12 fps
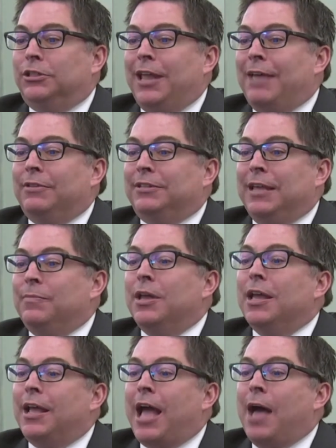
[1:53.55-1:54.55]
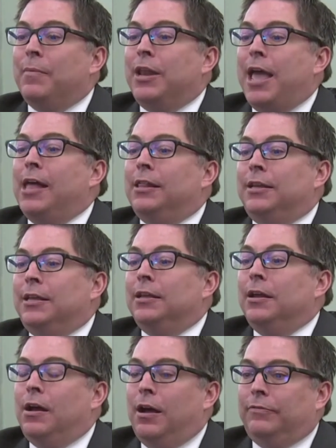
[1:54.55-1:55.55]
have the same commonality
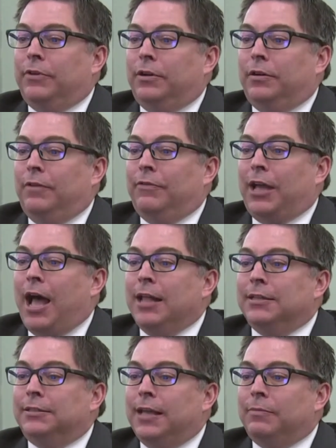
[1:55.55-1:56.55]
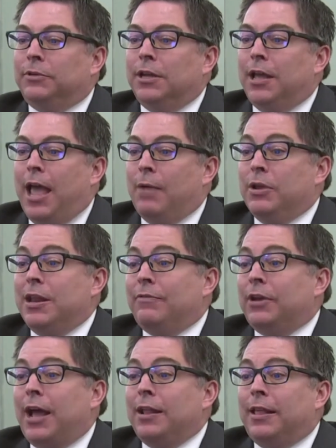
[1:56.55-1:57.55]
of a concept, and we never
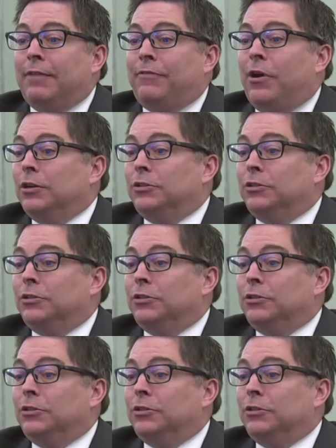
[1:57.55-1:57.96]
got that far.